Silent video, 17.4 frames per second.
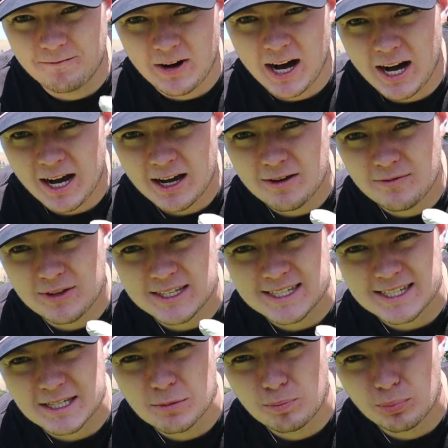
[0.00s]

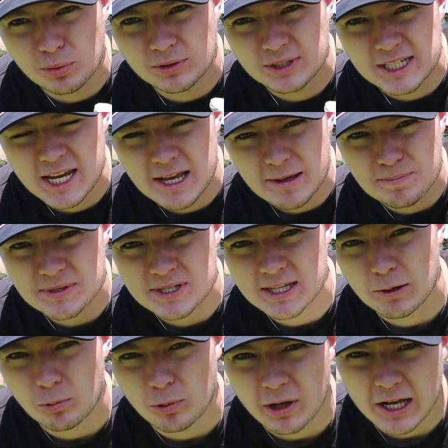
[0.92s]
5 simple tips
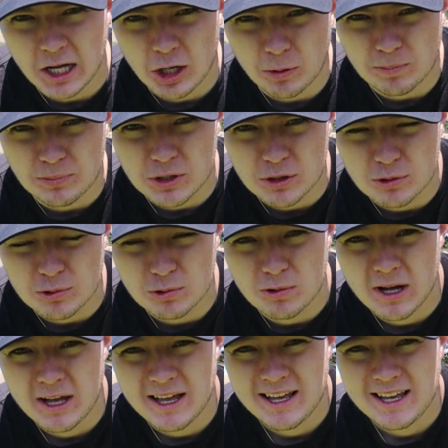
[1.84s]
that will help
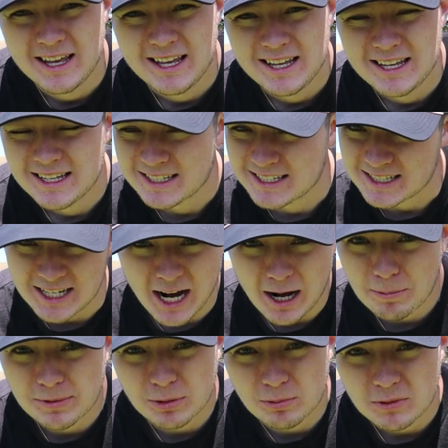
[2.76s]
you
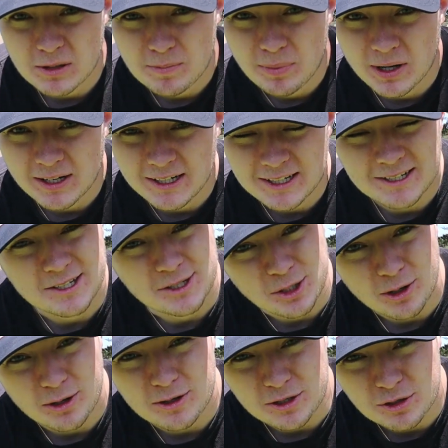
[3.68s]
stop 3-putting,
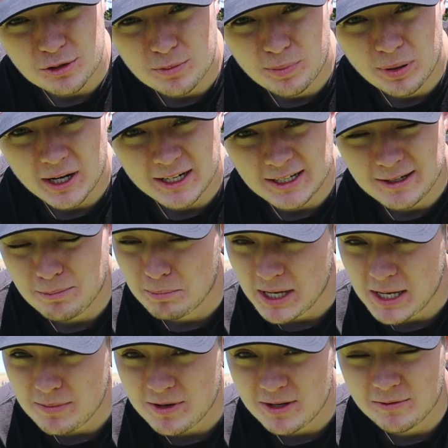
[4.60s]
start 2-putting,
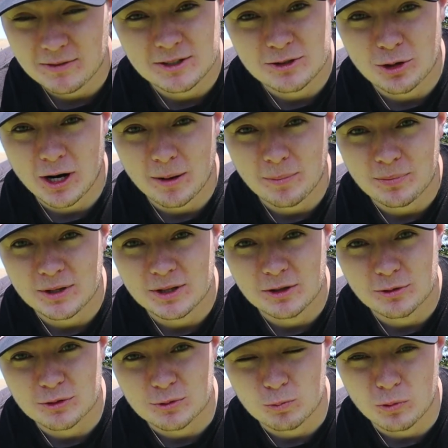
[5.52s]
maybe even drop in
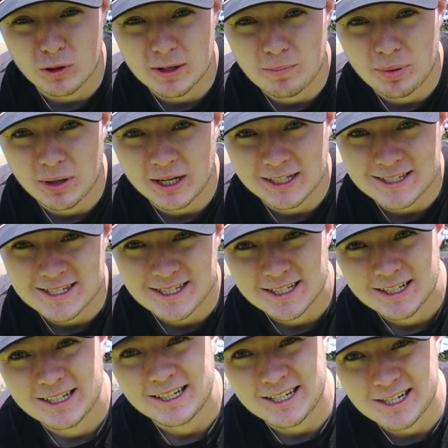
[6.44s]
those
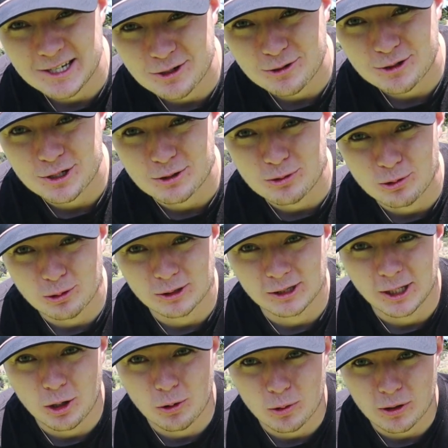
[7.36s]
1-putts, get your score
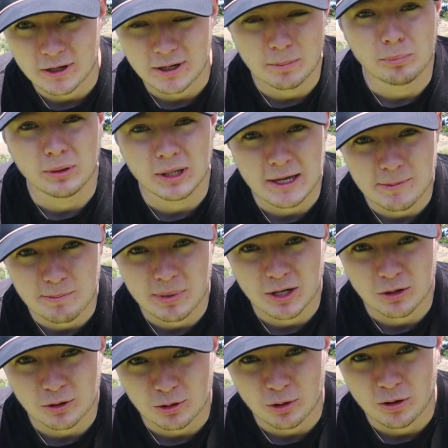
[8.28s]
lower, and play
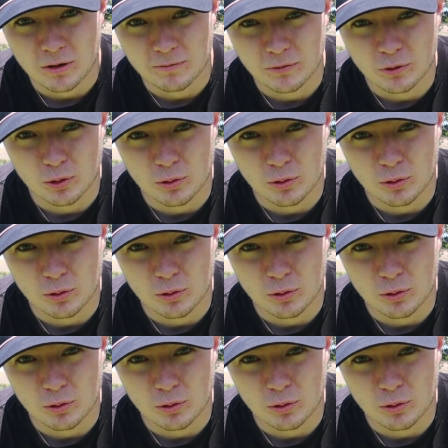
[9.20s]
better golf